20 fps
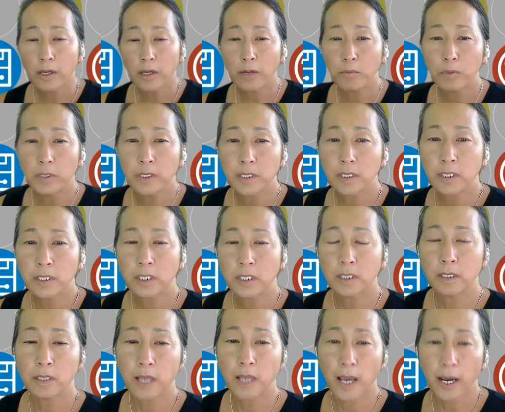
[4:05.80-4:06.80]
wanted
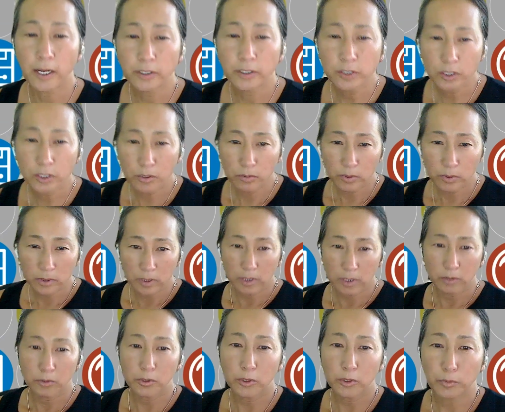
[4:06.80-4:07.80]
to add to what
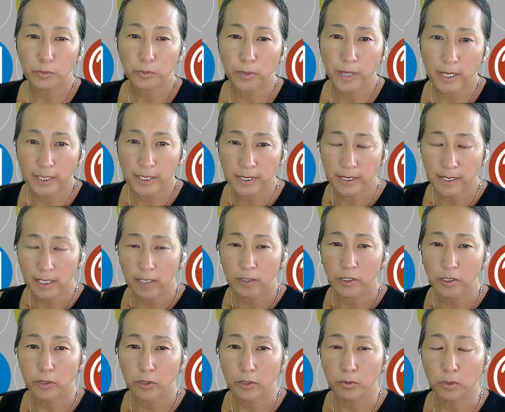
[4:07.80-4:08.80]
Rene said.
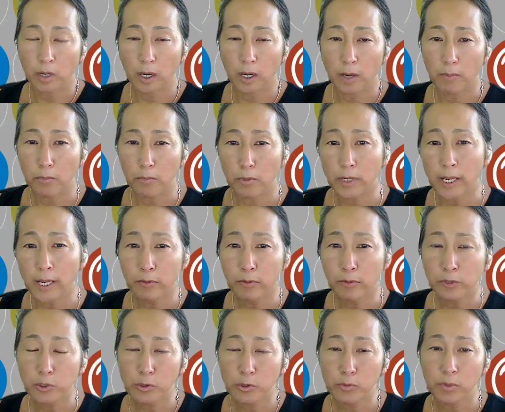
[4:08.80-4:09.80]
Rene
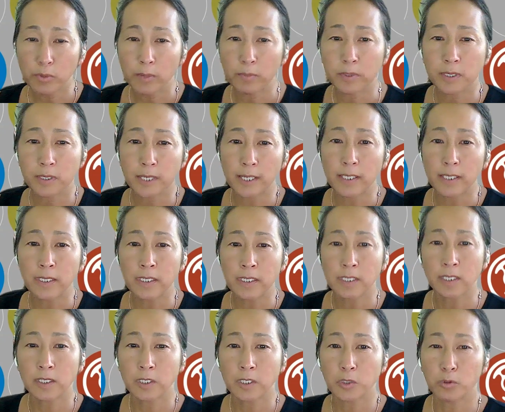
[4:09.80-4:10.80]
sort of represents
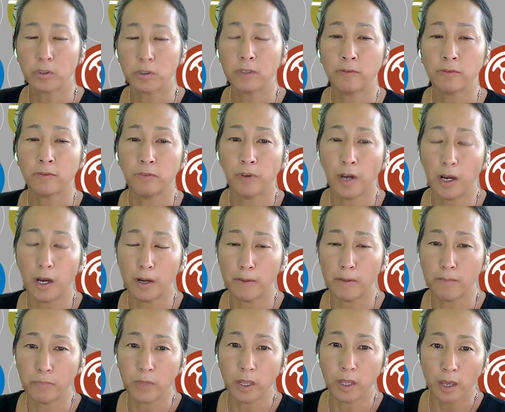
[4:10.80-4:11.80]
sort of
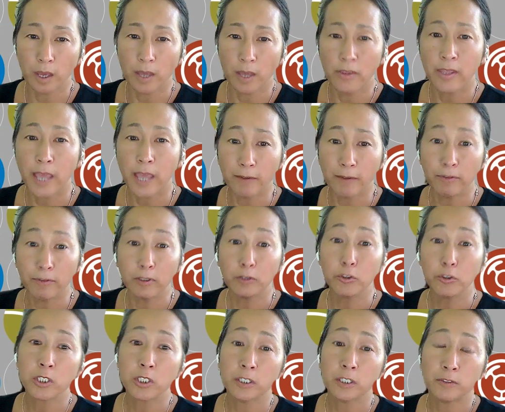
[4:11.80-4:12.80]
the
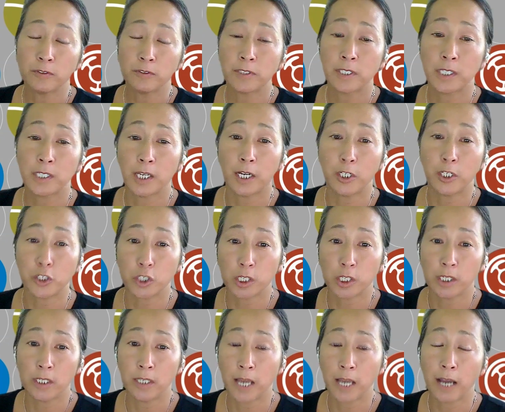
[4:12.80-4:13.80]
evolution of CIG
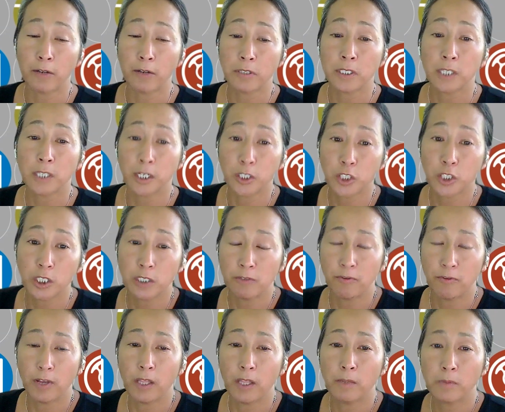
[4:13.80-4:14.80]
and how CIG
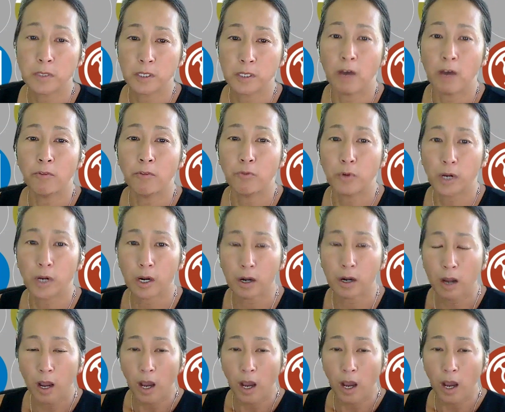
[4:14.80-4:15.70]
develops software.